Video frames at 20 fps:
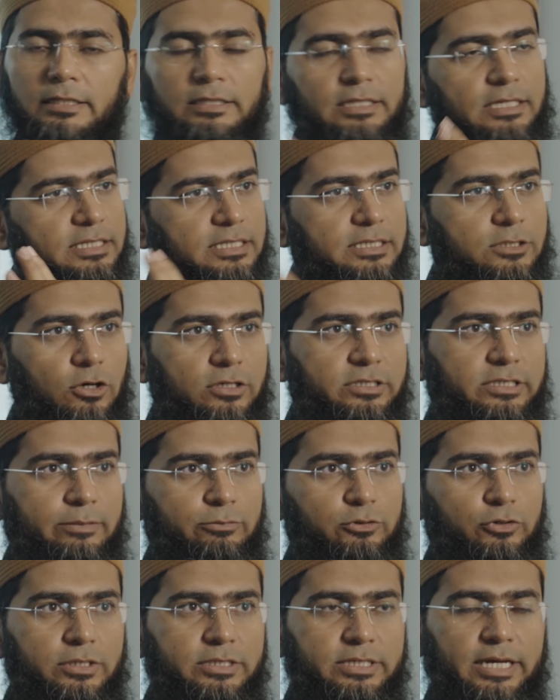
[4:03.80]
This is
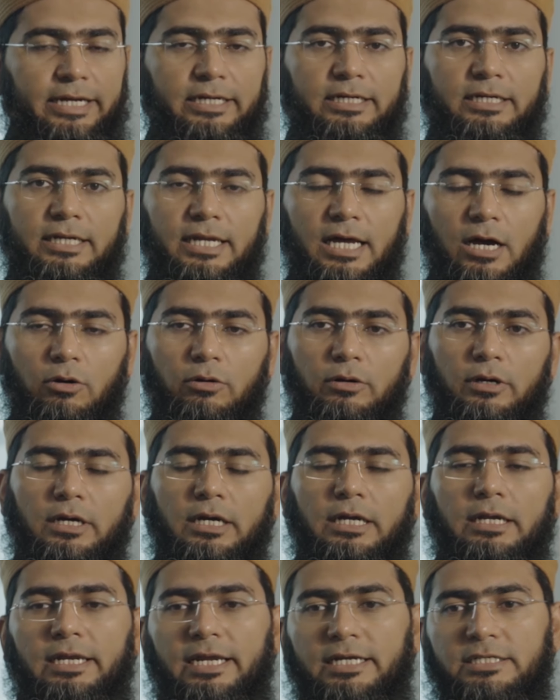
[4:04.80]
conceptual side. Now
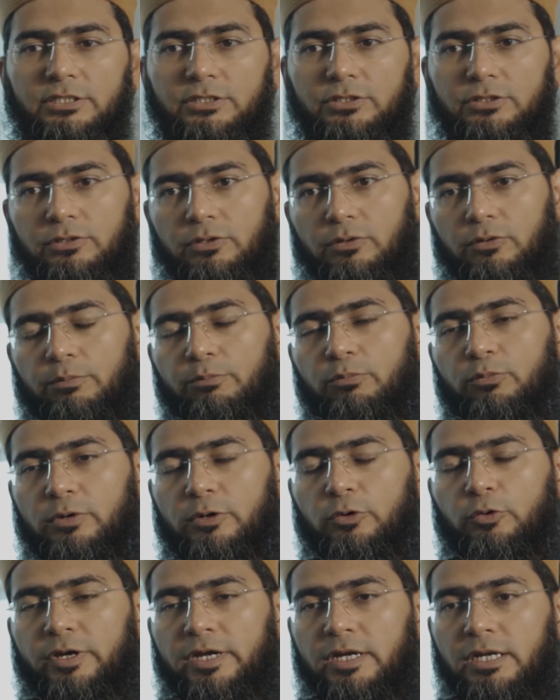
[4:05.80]
let's
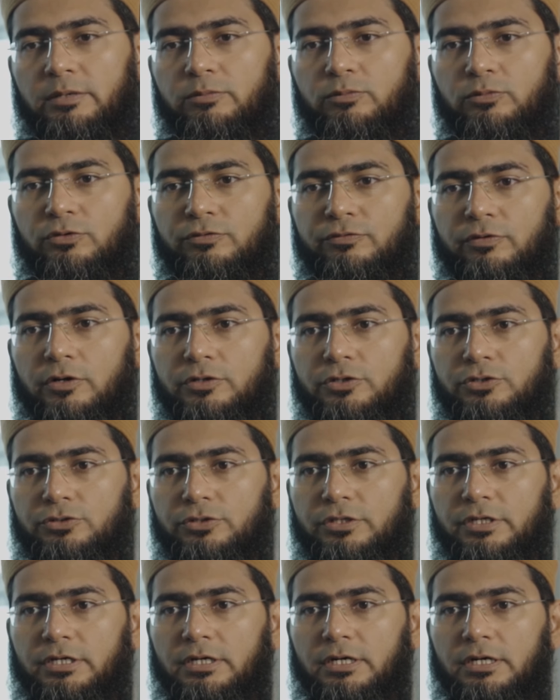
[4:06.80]
quickly move on
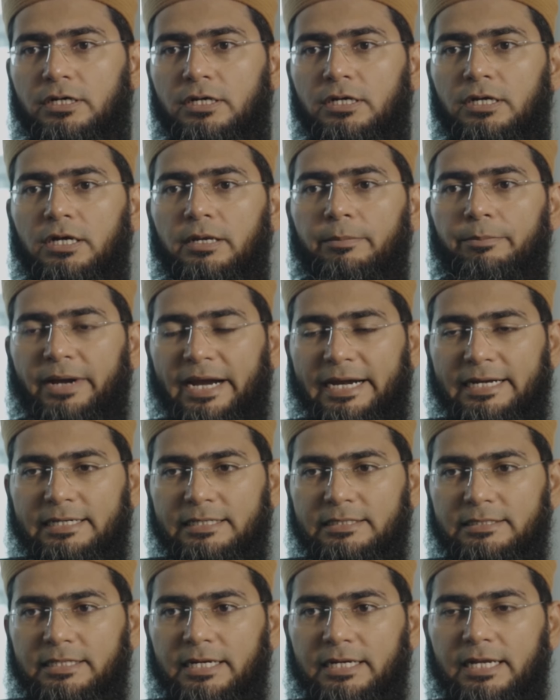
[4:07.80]
to the
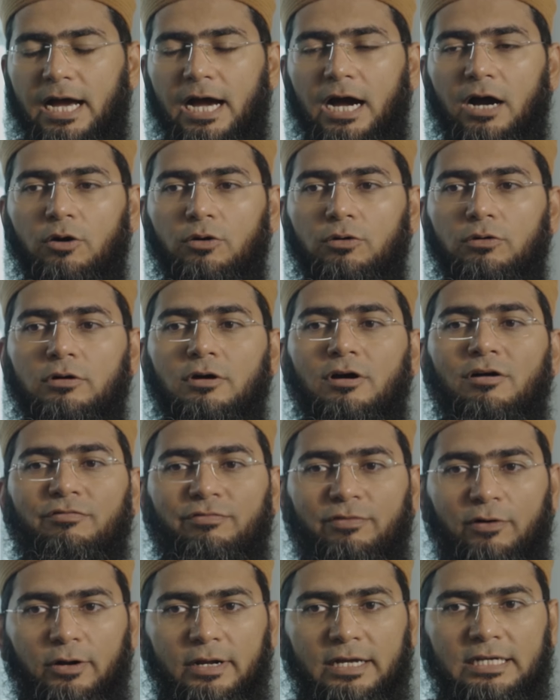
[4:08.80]
practice, that how
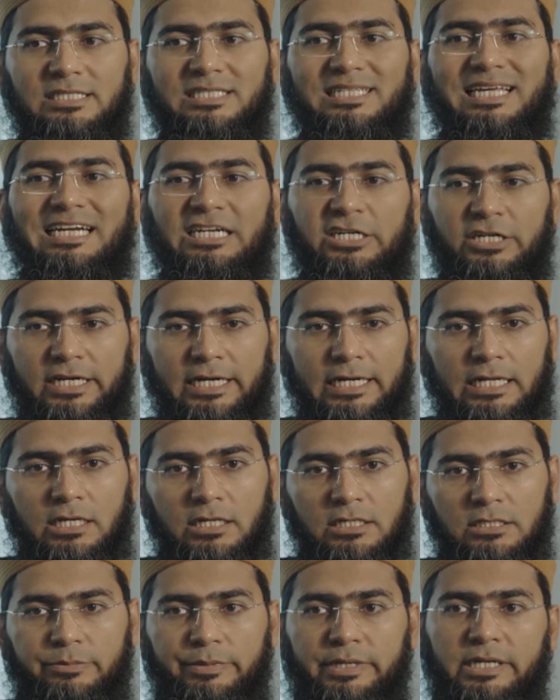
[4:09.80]
Forex
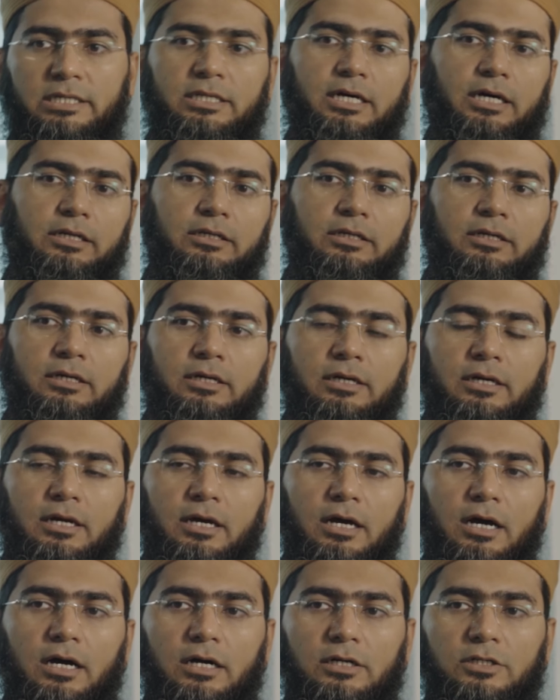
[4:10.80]
trading is being done.
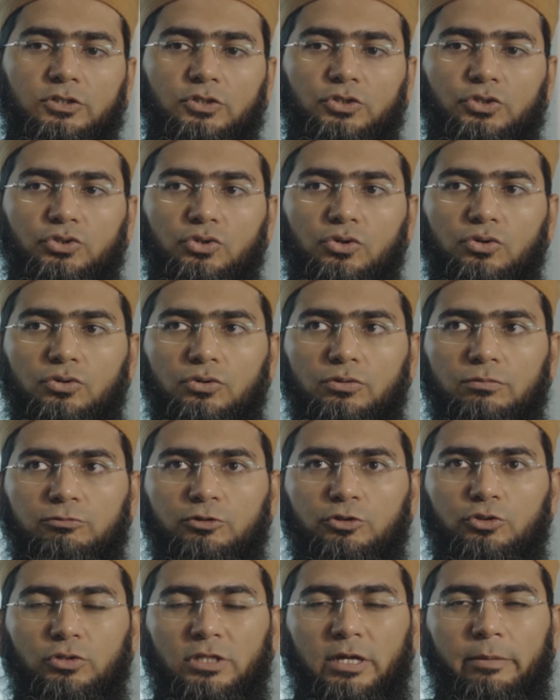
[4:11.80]

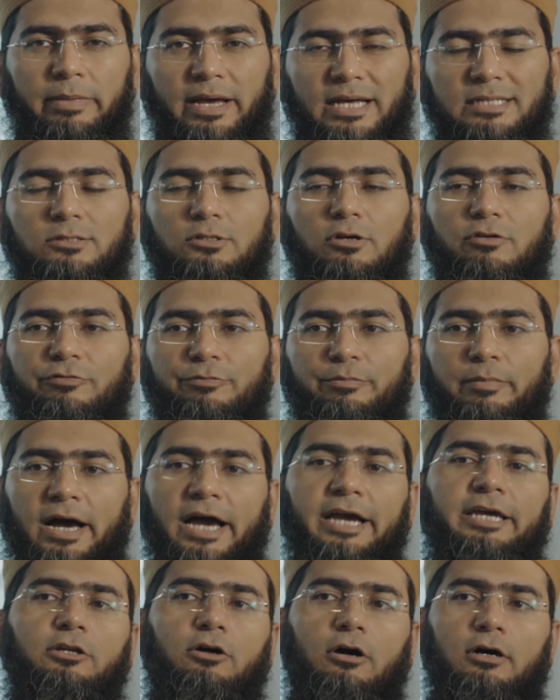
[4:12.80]
So to the best of
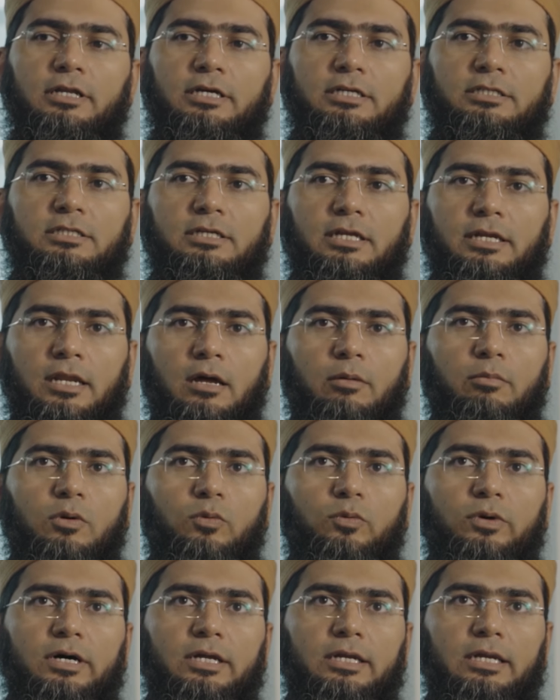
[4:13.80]
my knowledge, number
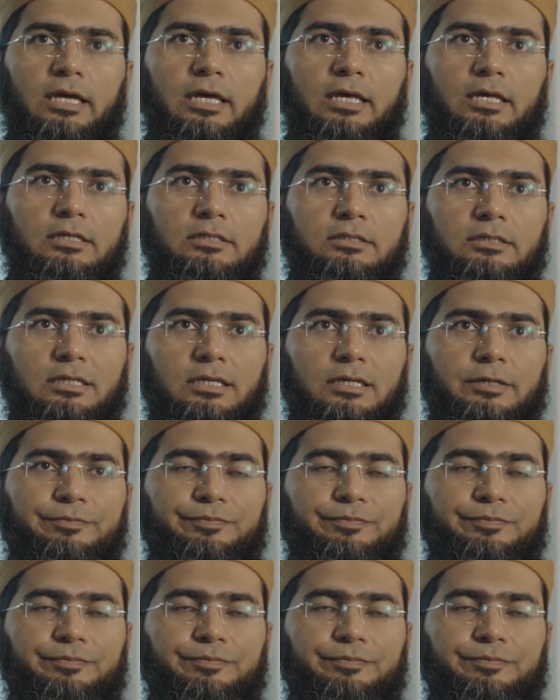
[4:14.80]
one is,